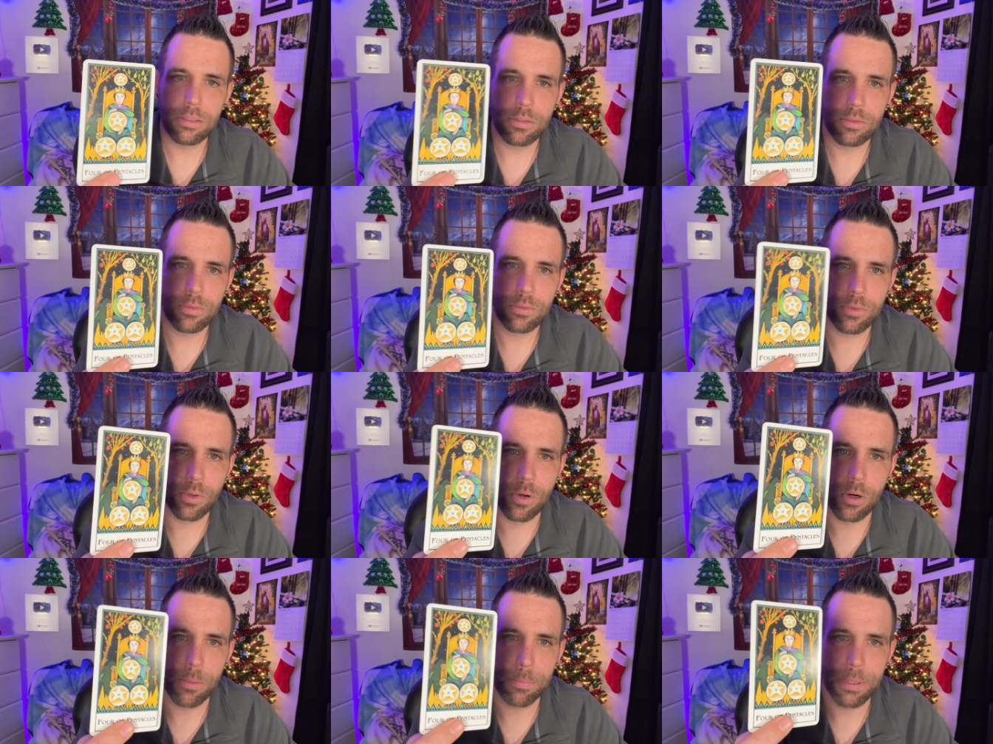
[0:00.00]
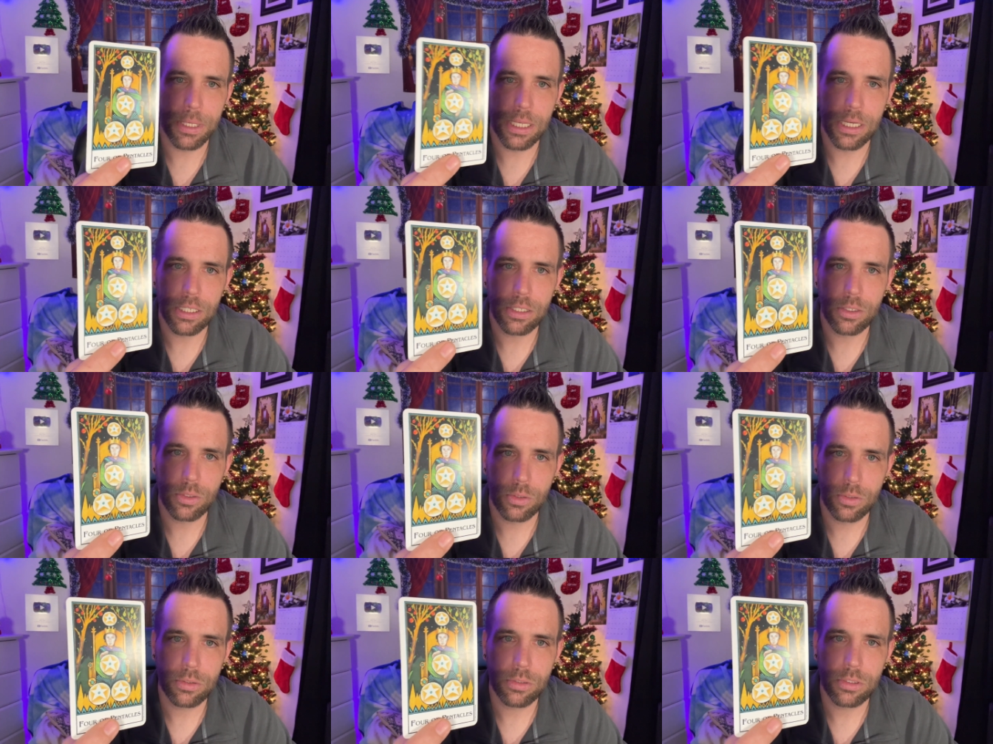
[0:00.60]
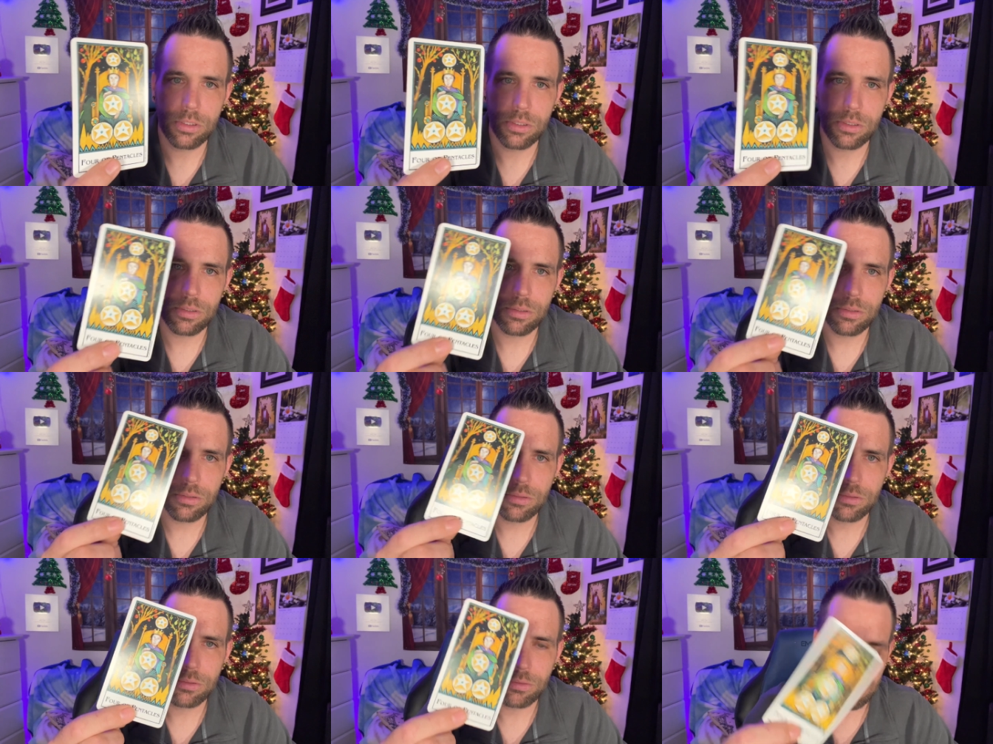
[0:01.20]
Four Pentacles,
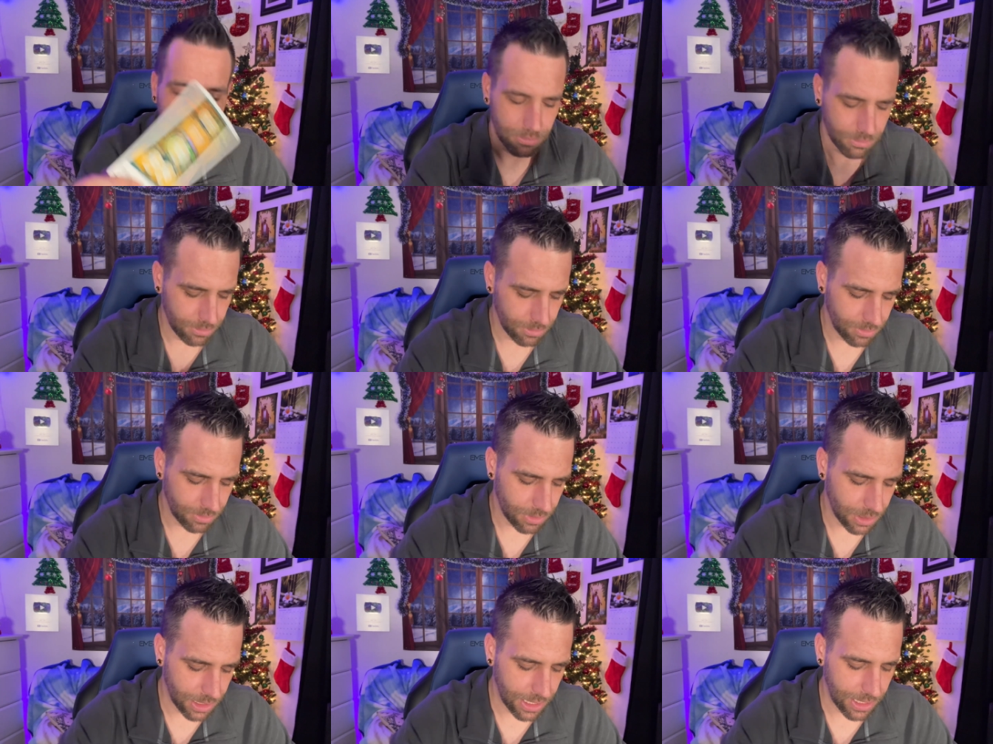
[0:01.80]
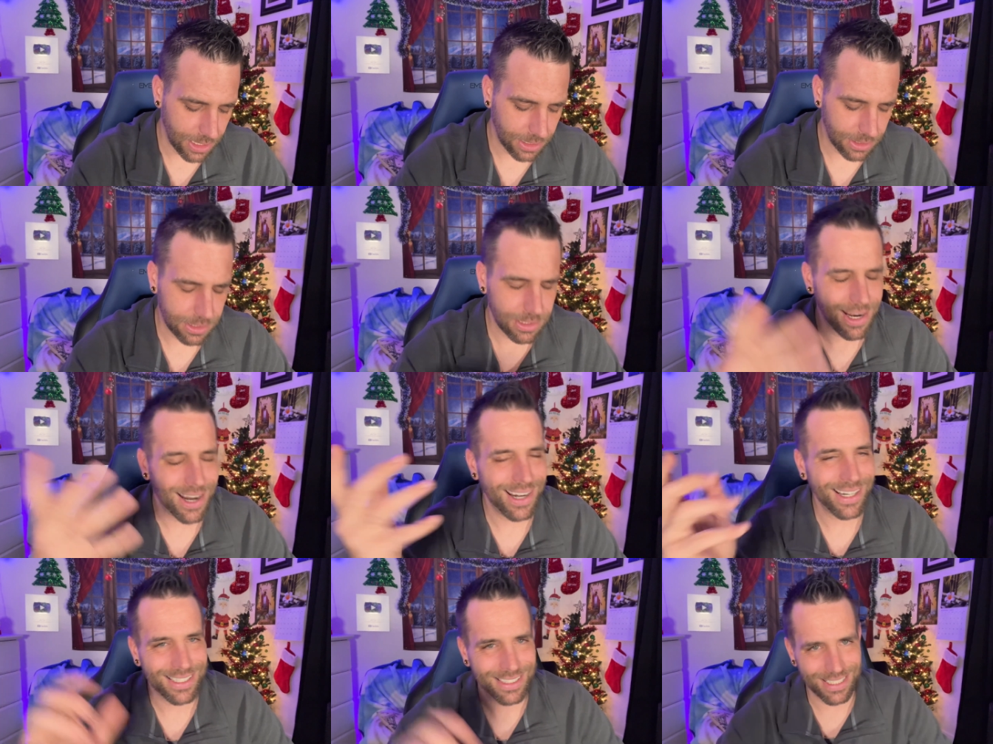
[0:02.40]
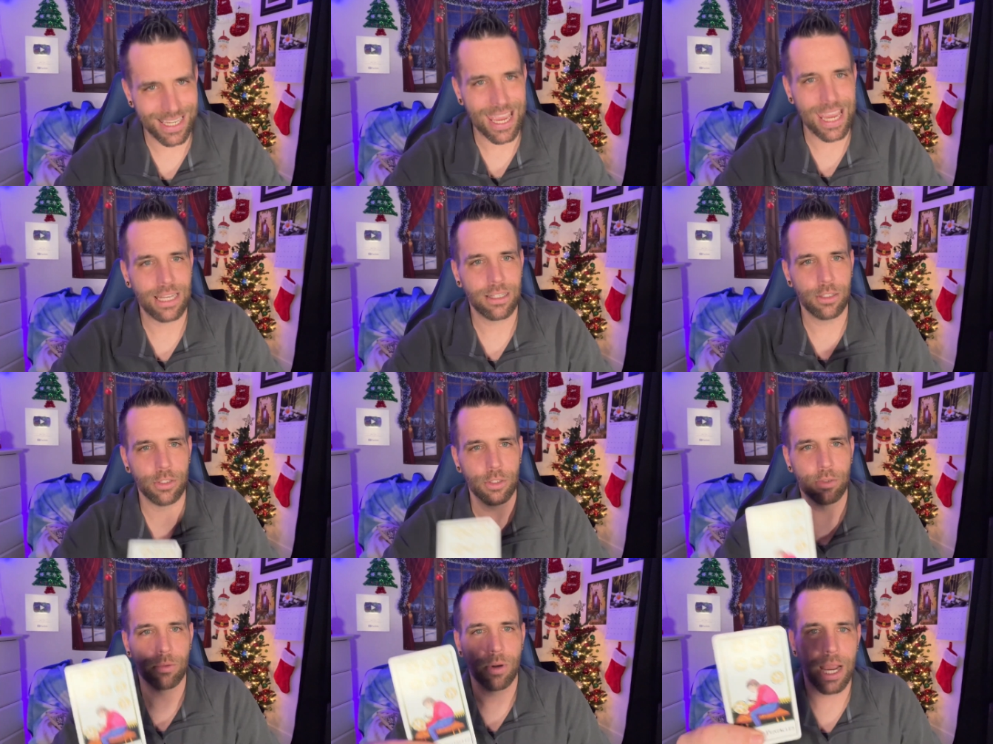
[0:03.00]
Again, it's not
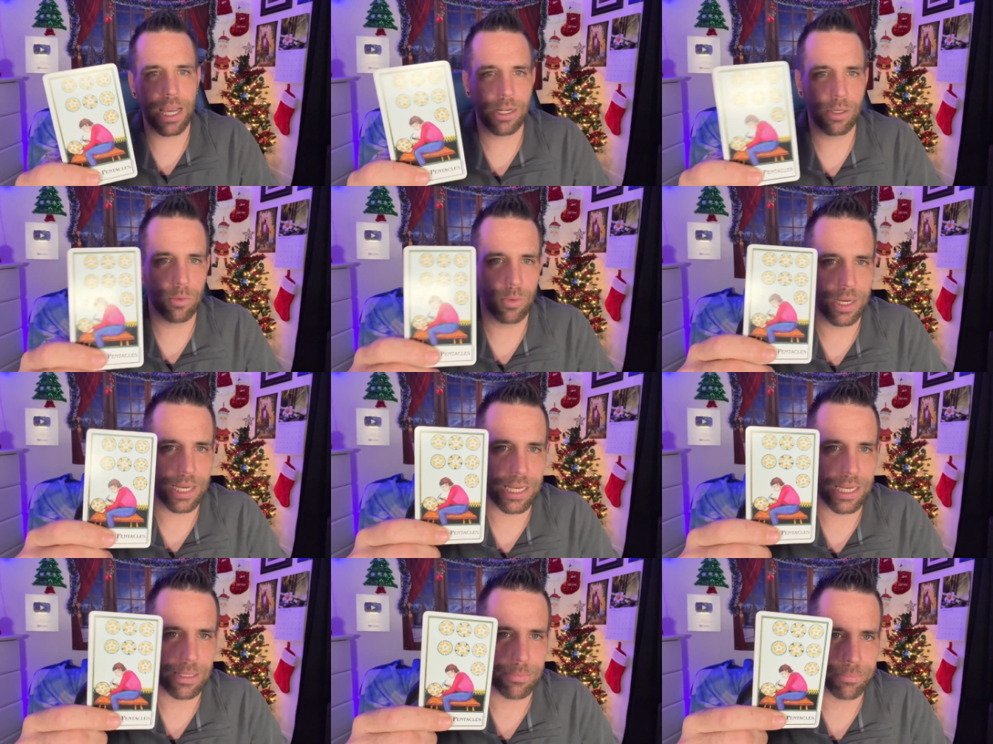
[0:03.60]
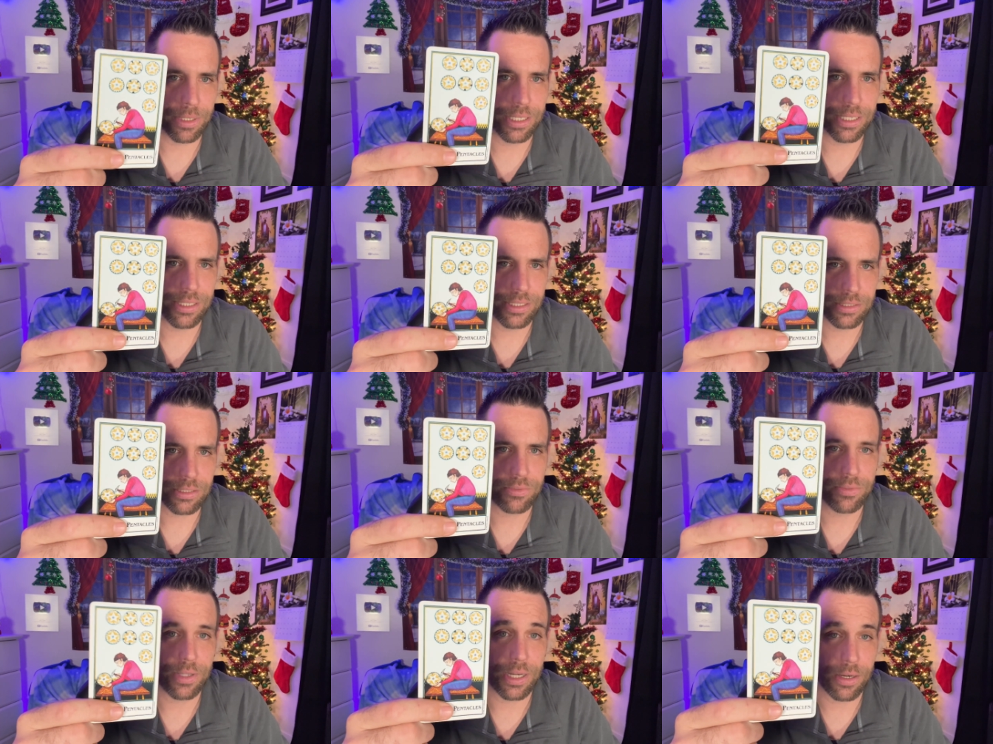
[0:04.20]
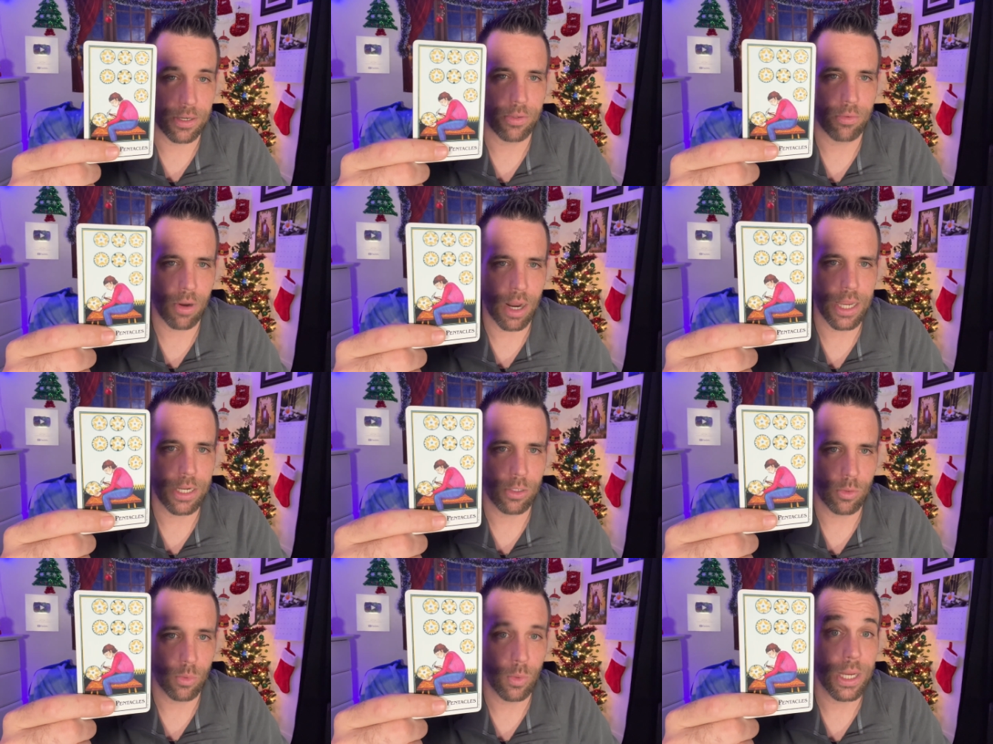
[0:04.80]
exactly the Rider Waite, but it's very
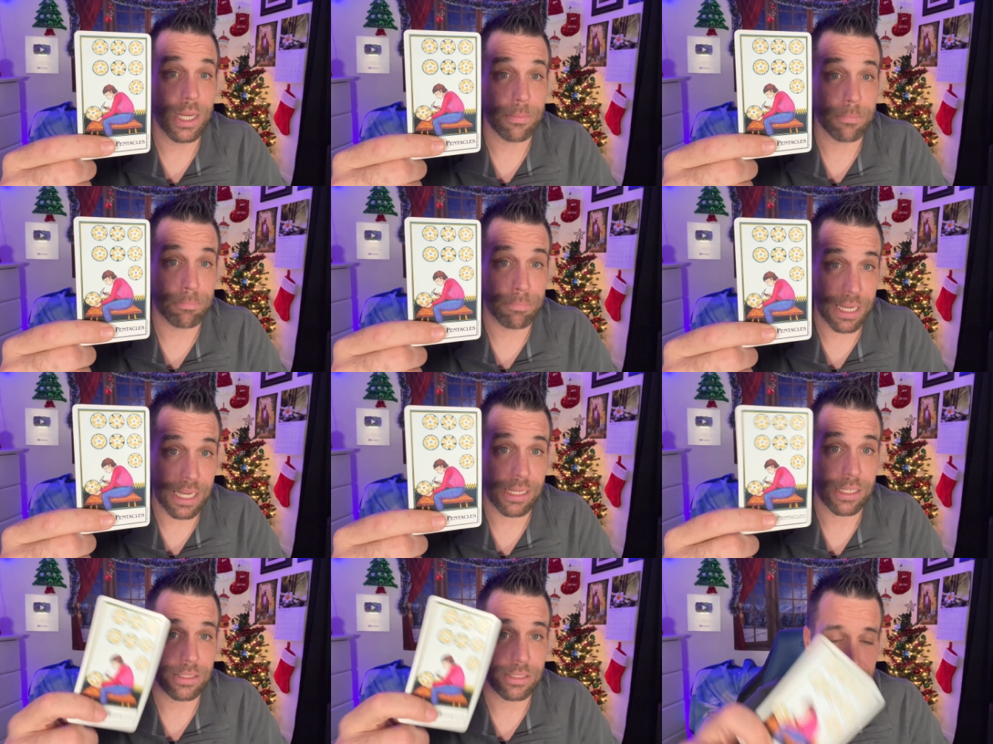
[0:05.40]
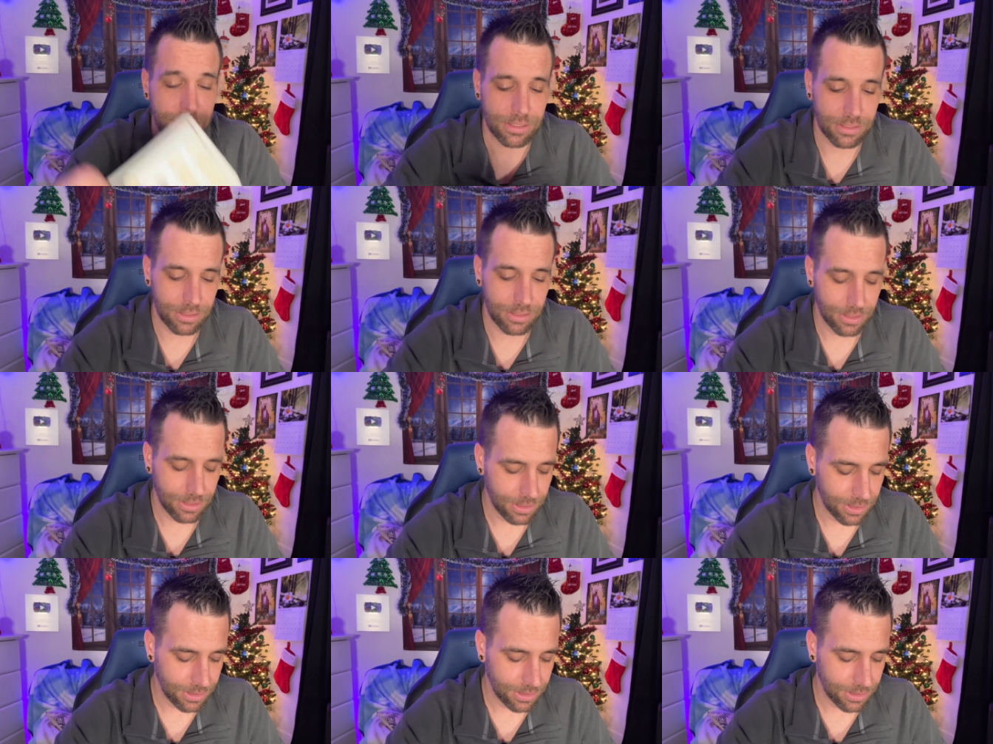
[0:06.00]
Rider Waite based.